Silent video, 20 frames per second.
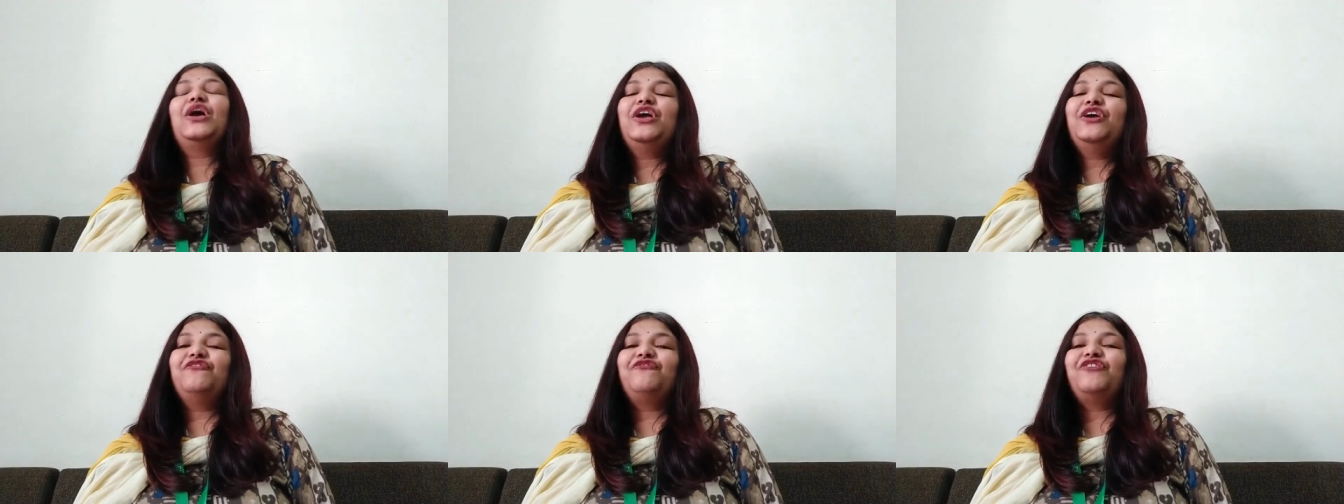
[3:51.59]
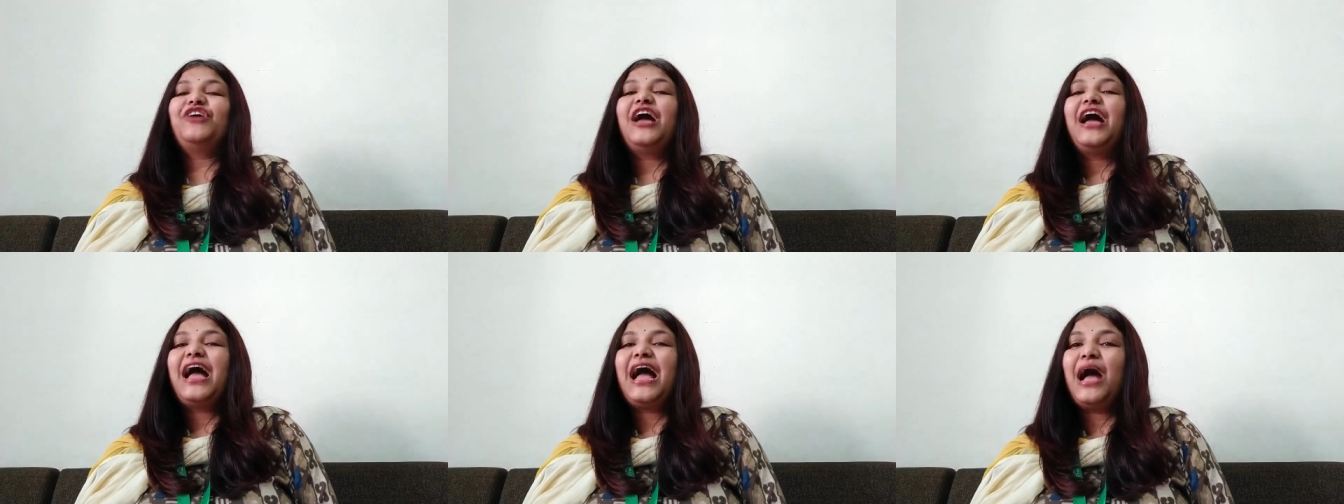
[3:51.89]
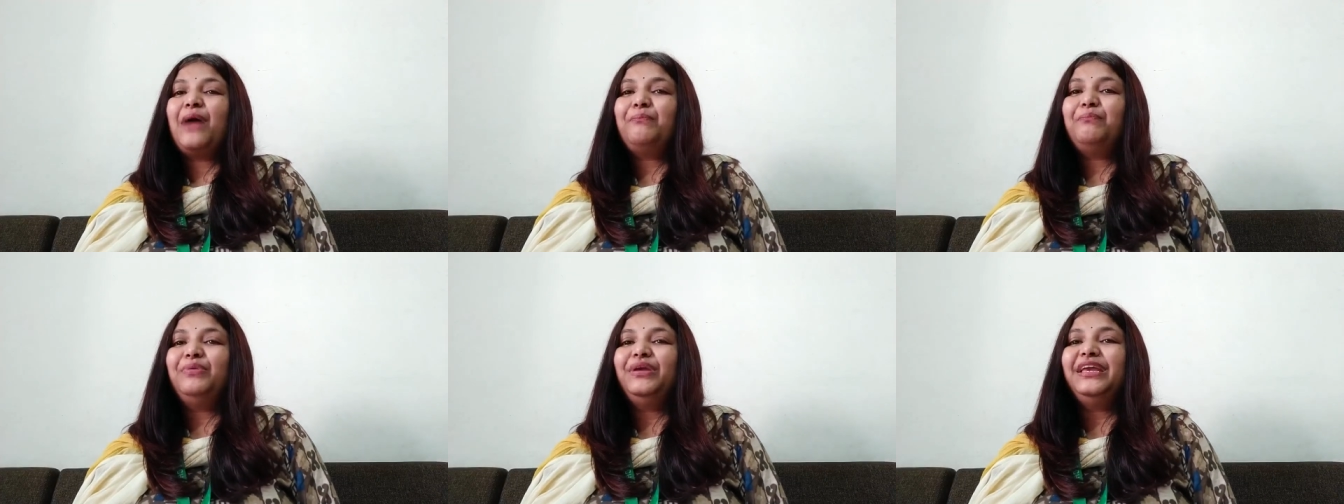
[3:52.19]
If you're
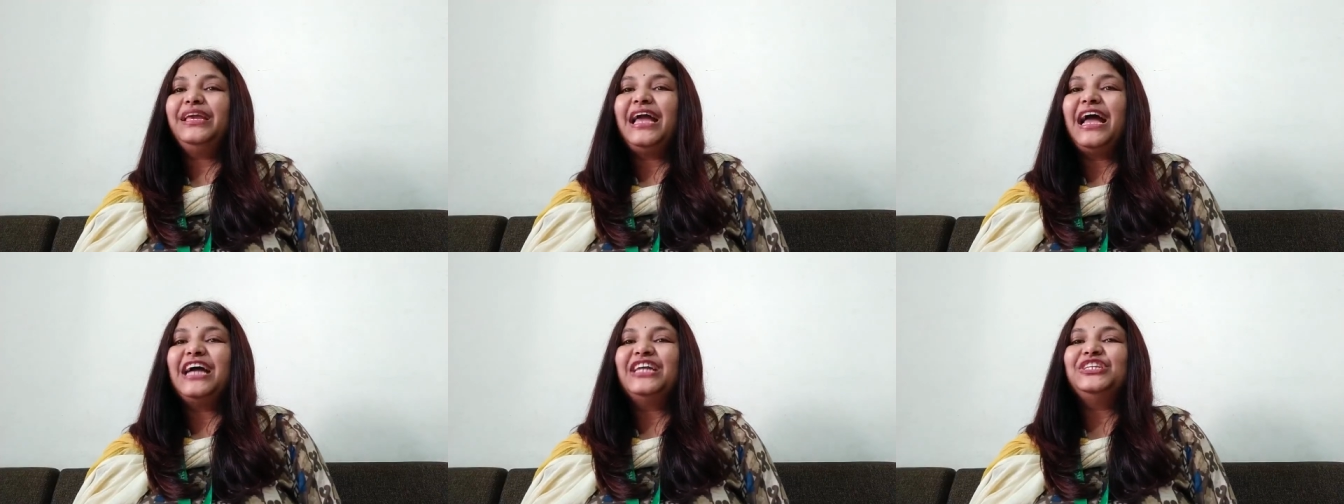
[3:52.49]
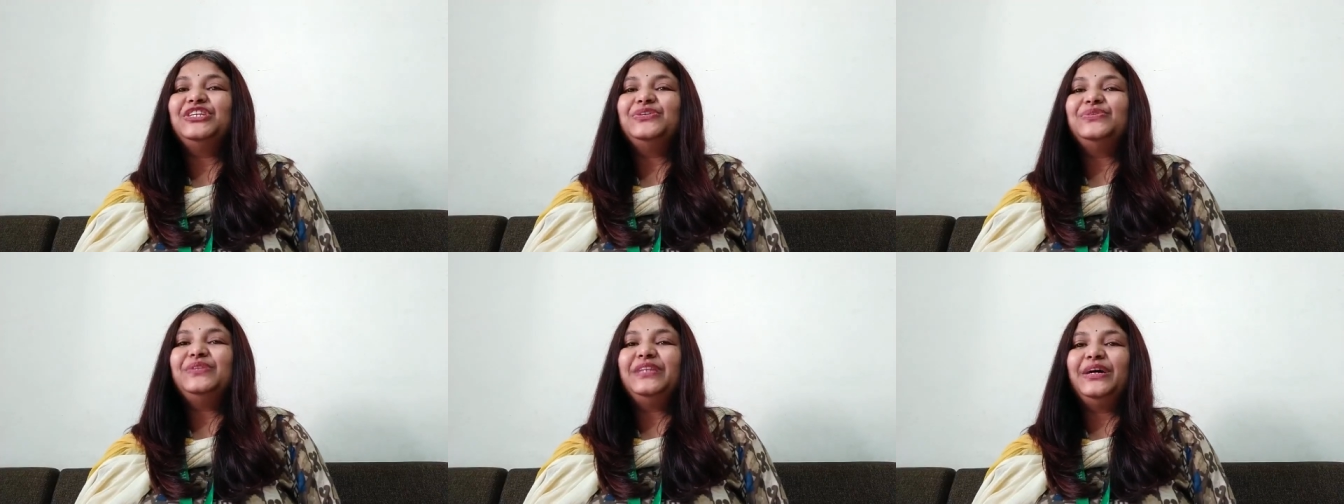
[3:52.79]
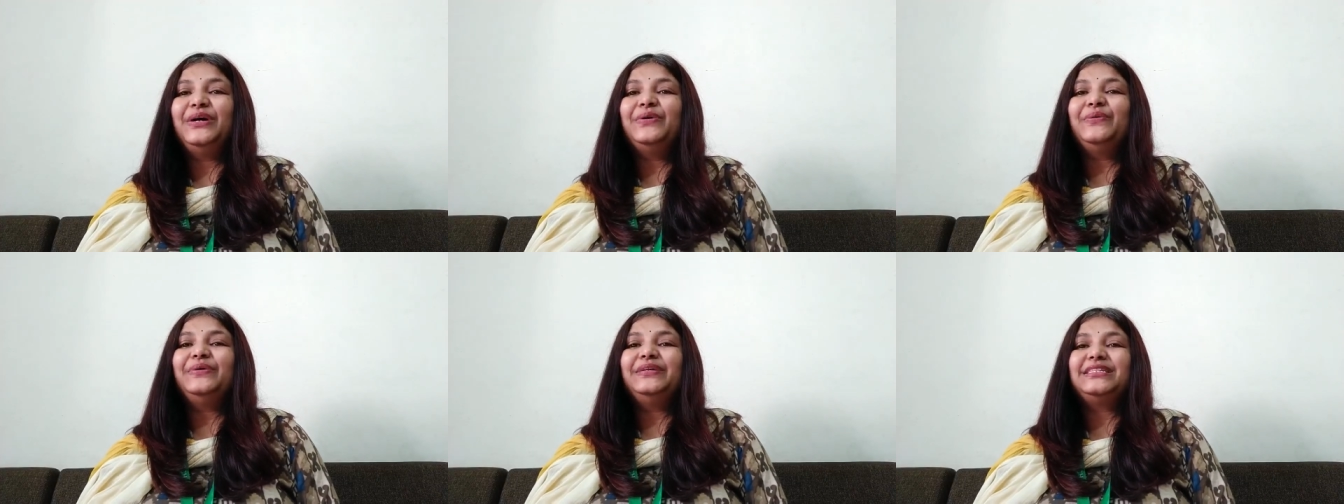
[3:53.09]
happy and you
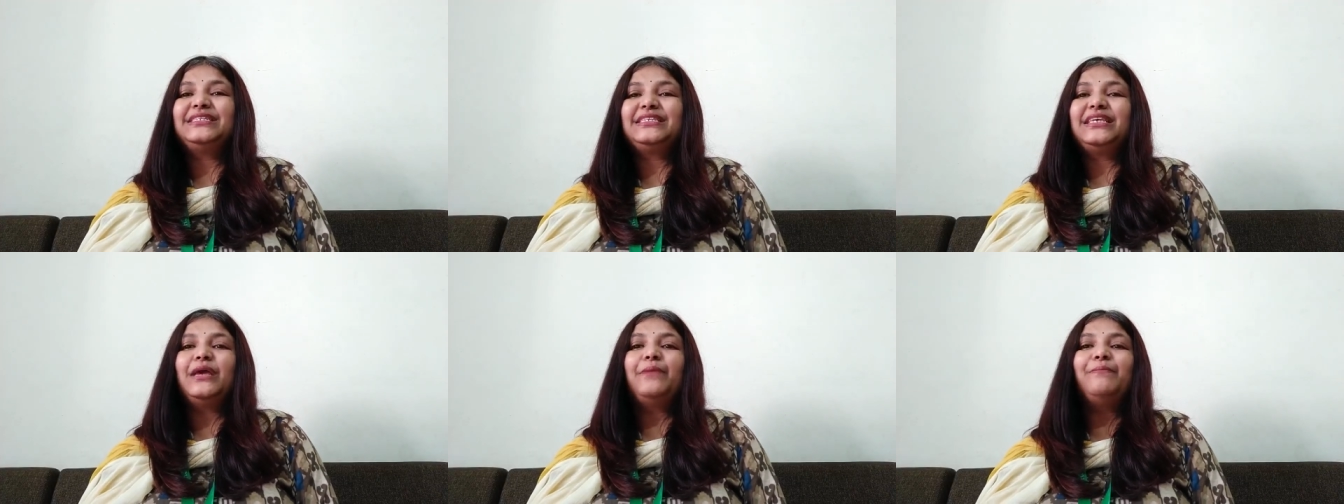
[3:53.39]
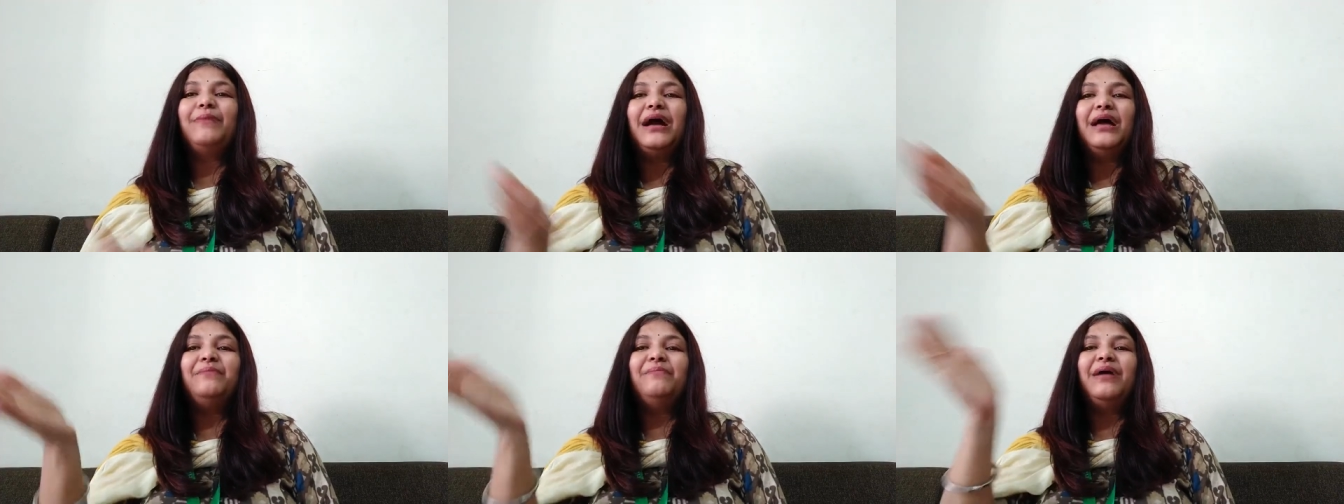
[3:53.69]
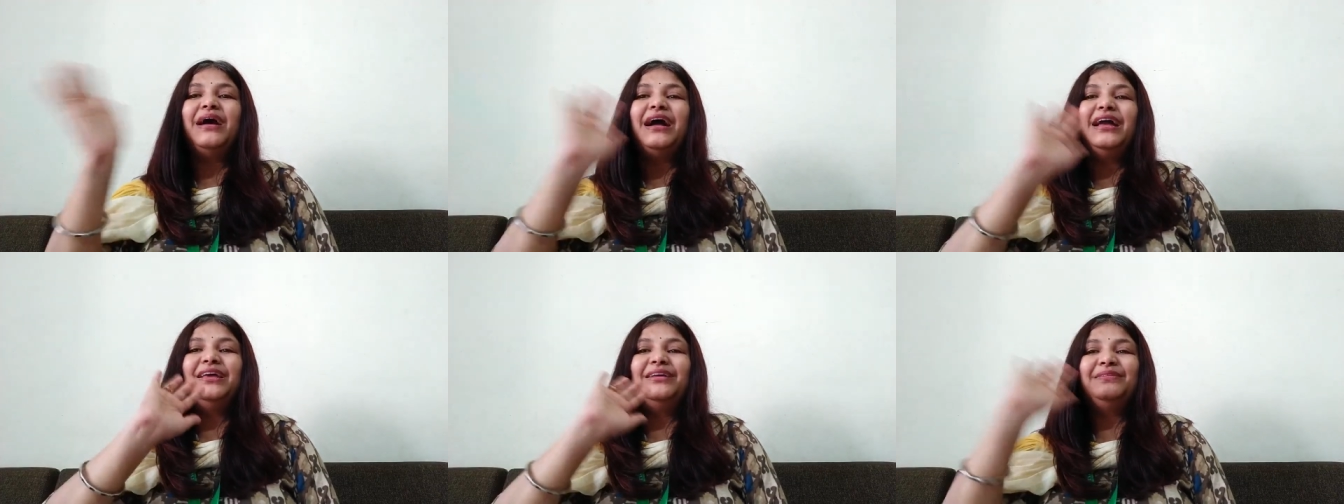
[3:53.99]
know it, say bye
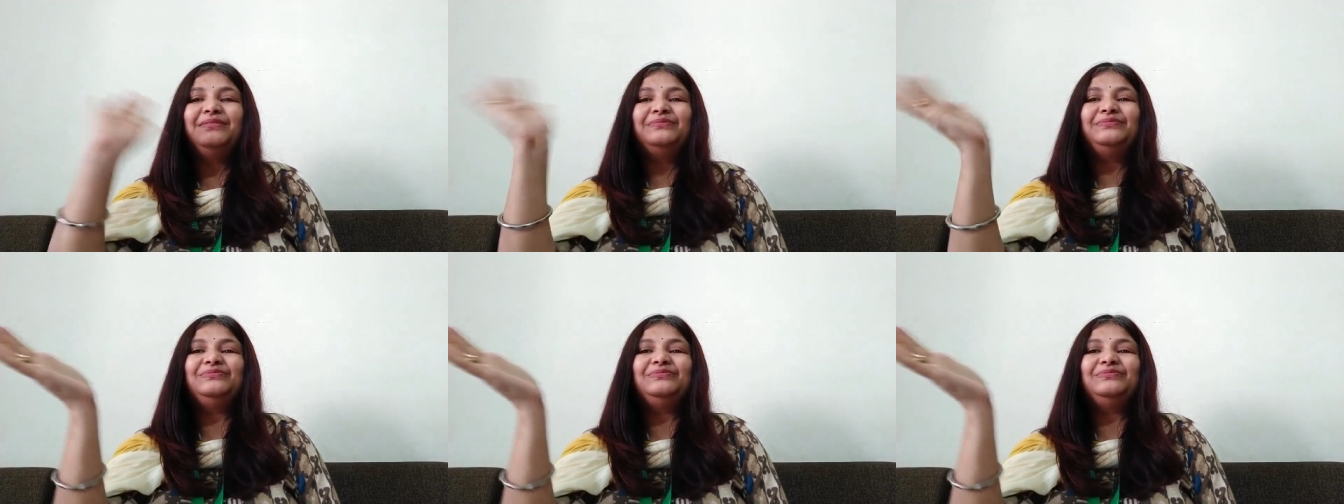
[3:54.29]
bye.